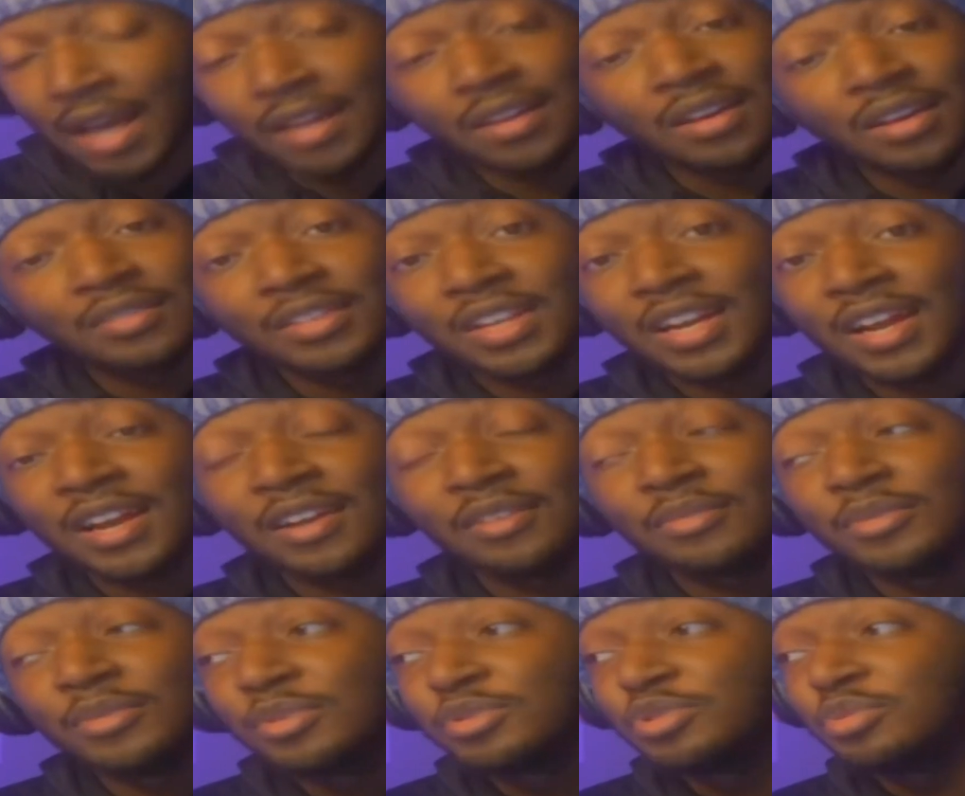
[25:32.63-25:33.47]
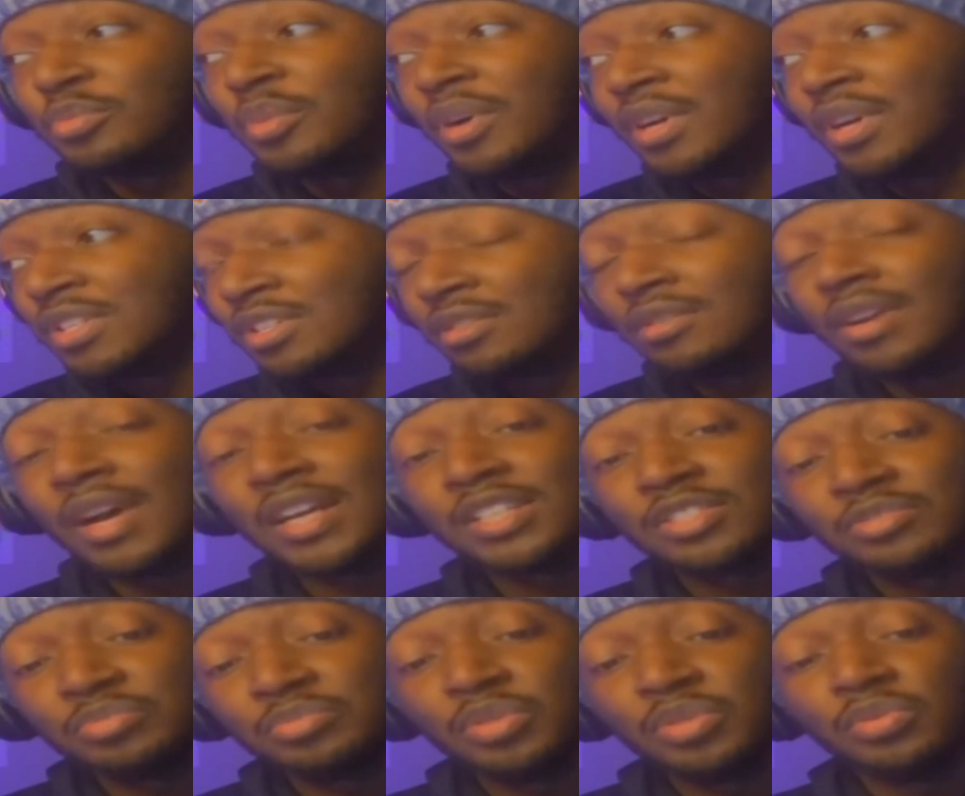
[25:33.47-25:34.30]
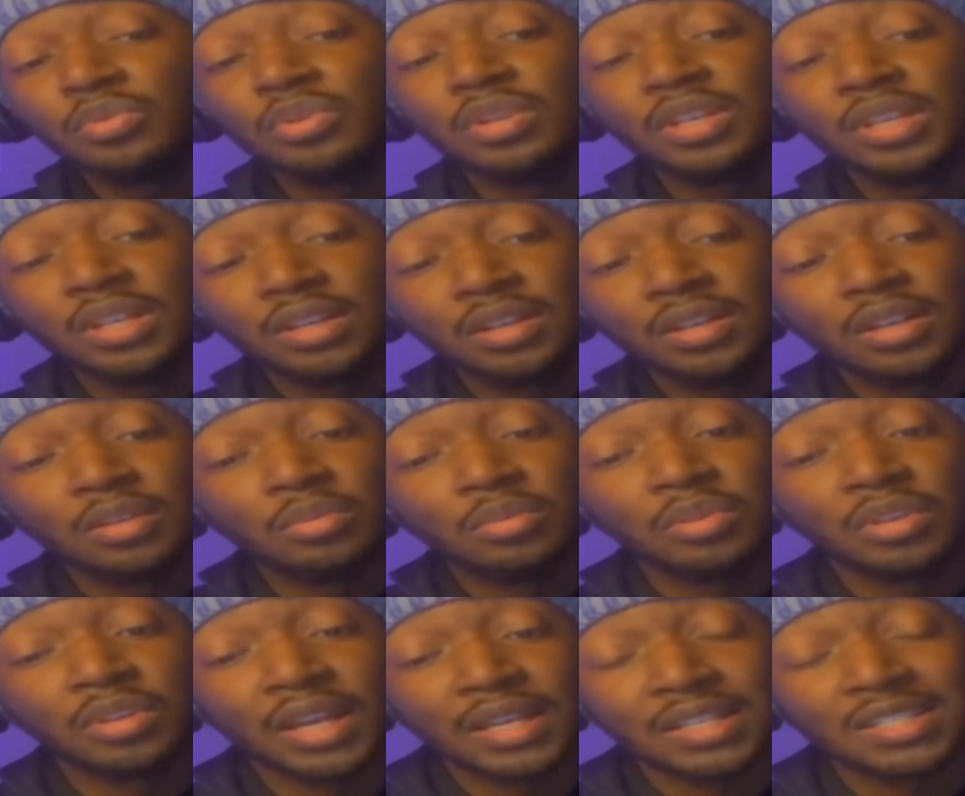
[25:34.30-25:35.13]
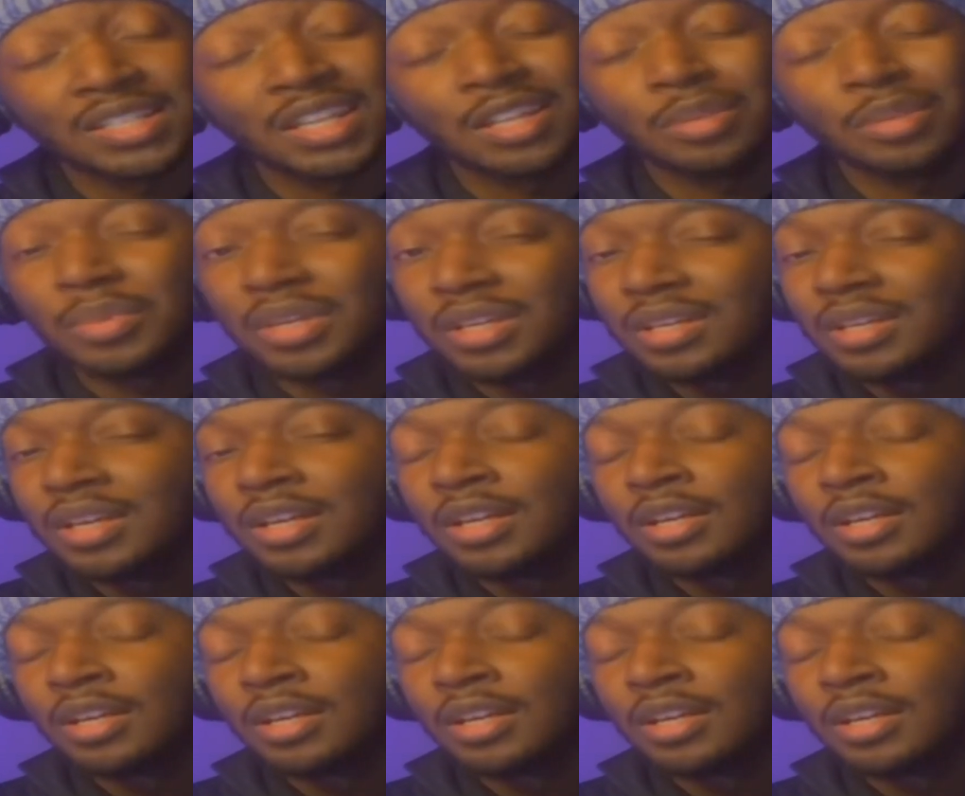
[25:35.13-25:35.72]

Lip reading: that I don't know too much. You guys have been really good with like telling me